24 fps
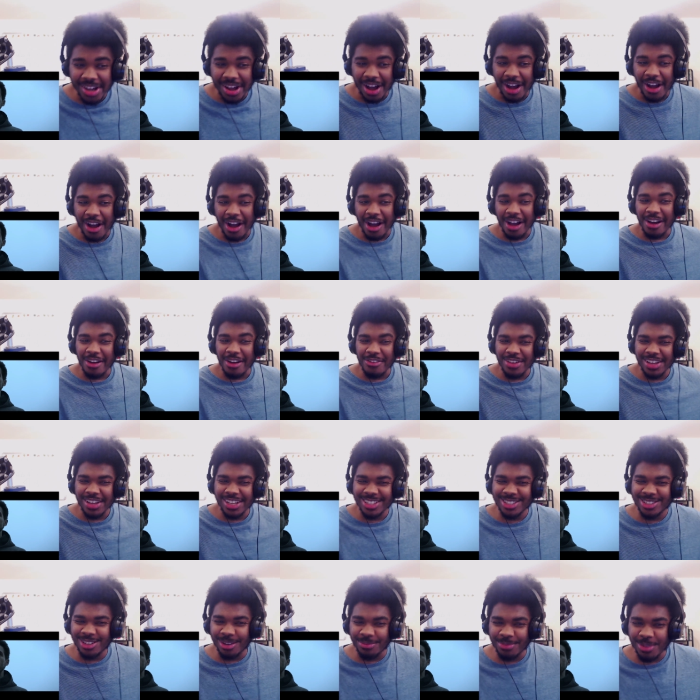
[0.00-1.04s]
I, I think it
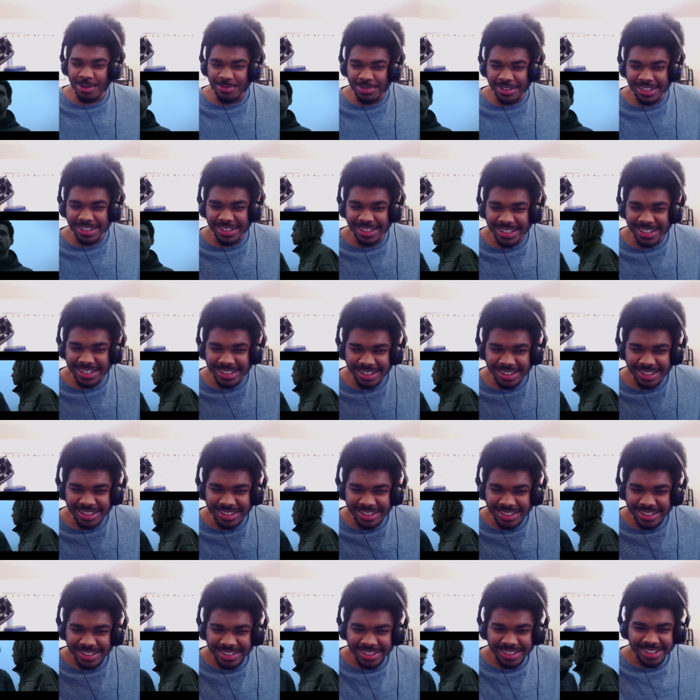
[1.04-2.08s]
stopped completely.
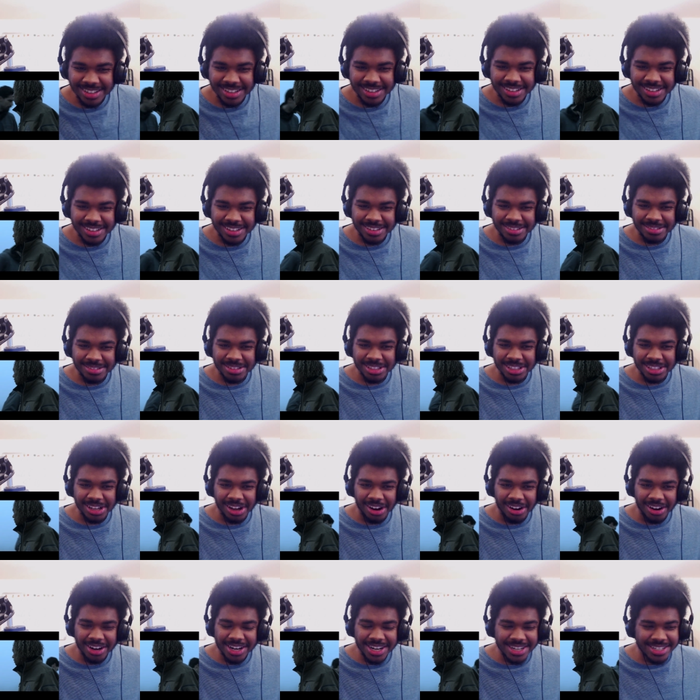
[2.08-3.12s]

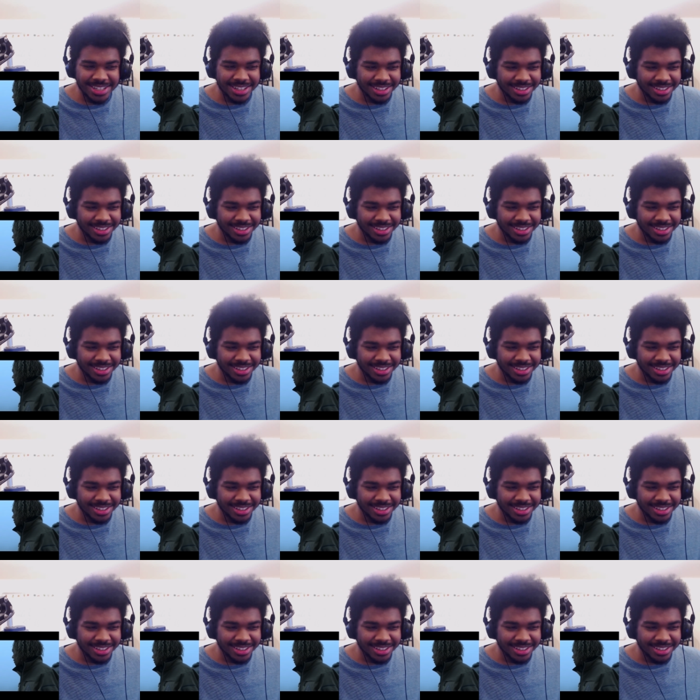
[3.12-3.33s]
Alright.